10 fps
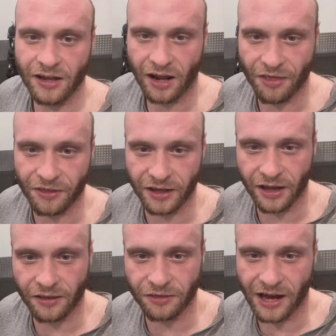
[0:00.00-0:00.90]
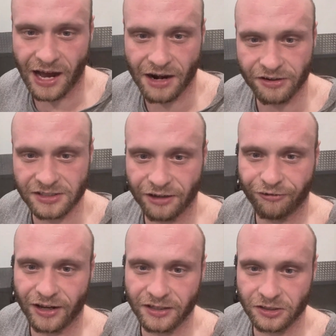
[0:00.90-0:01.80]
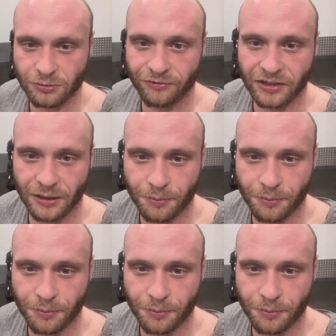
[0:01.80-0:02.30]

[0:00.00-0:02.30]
and the high-risk offenders within the